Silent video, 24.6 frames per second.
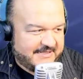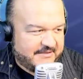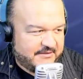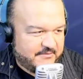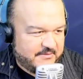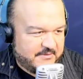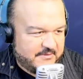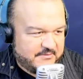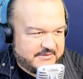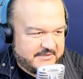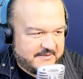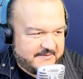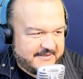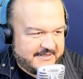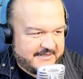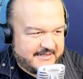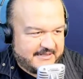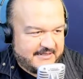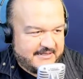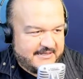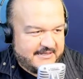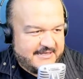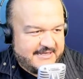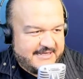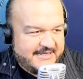Let's see what's
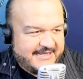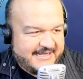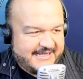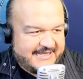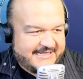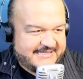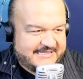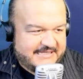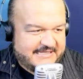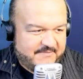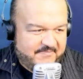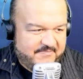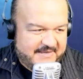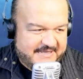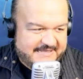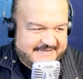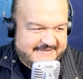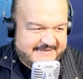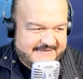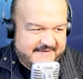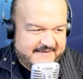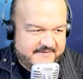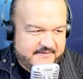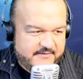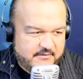going on.
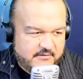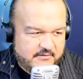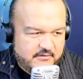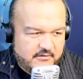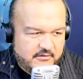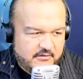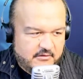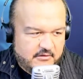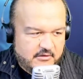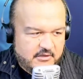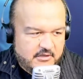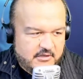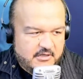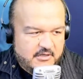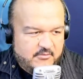Well,